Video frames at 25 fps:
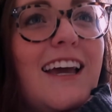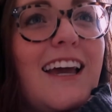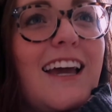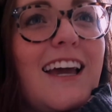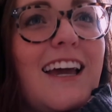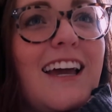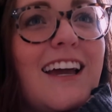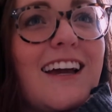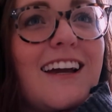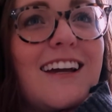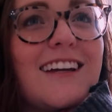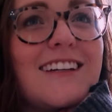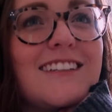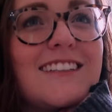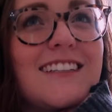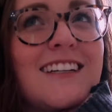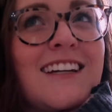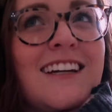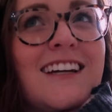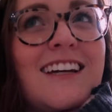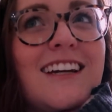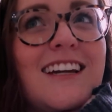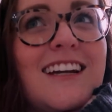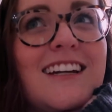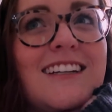and
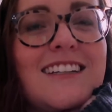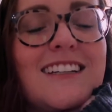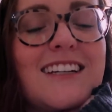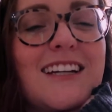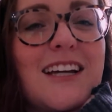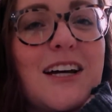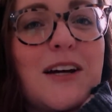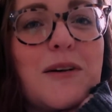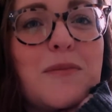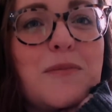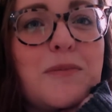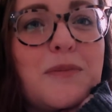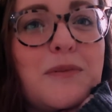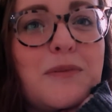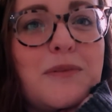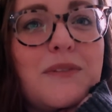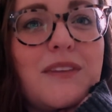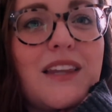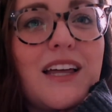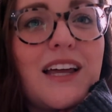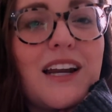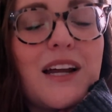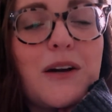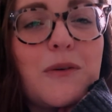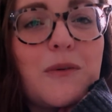it ended up
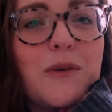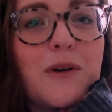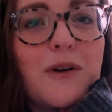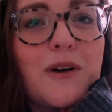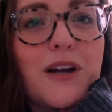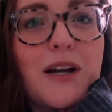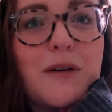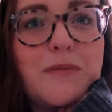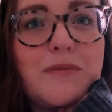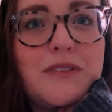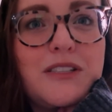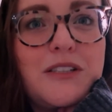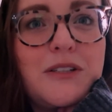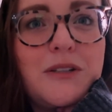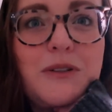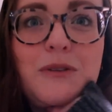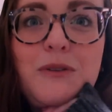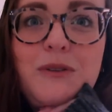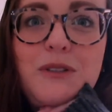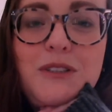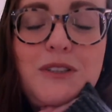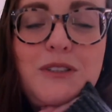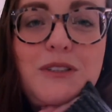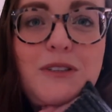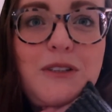that I woke up
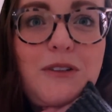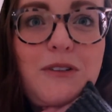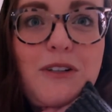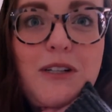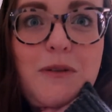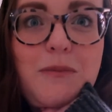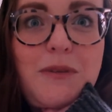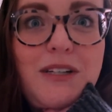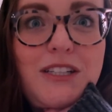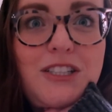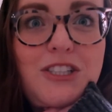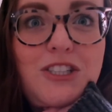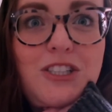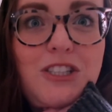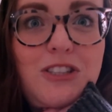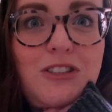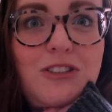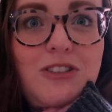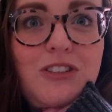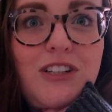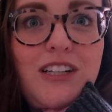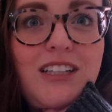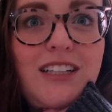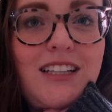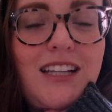to screaming
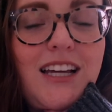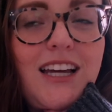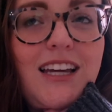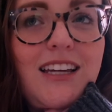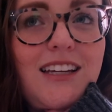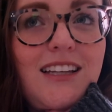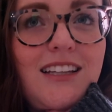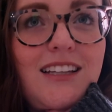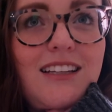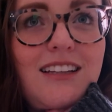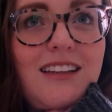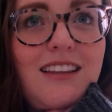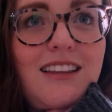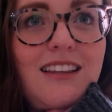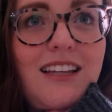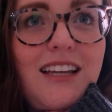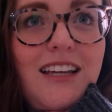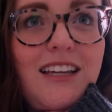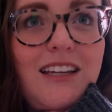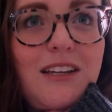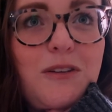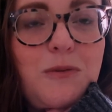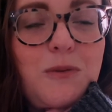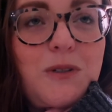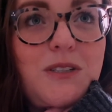children, like
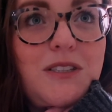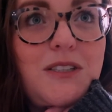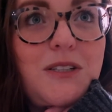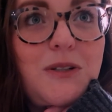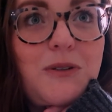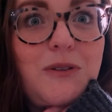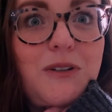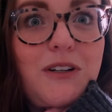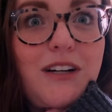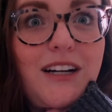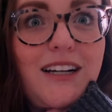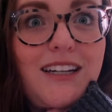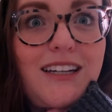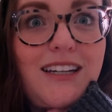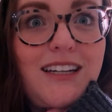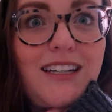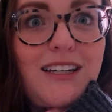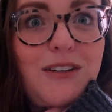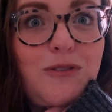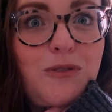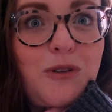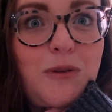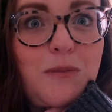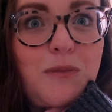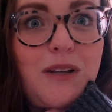Lincoln was so
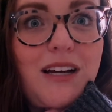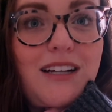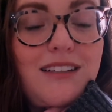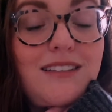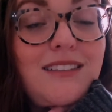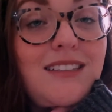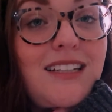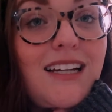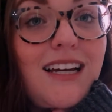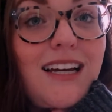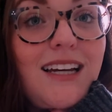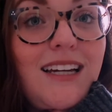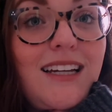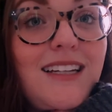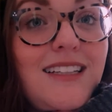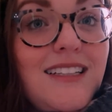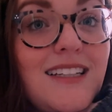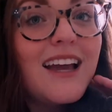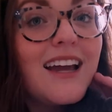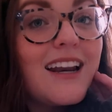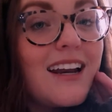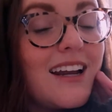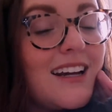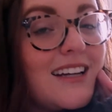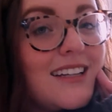cranky from last night,
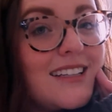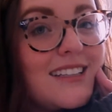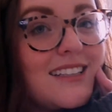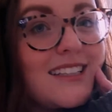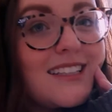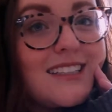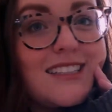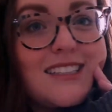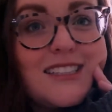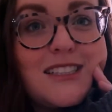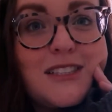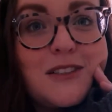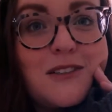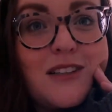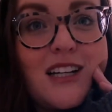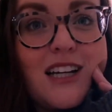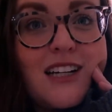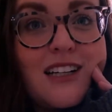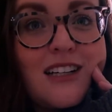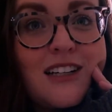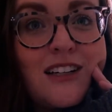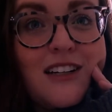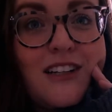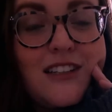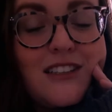and I didn't get to do that
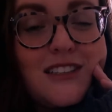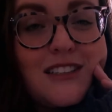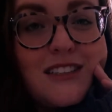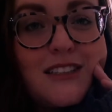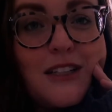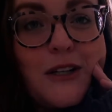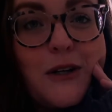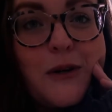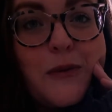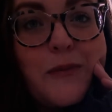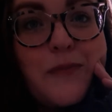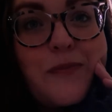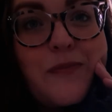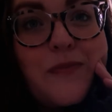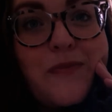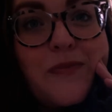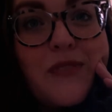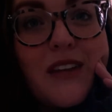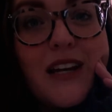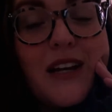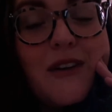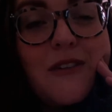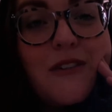at all. So I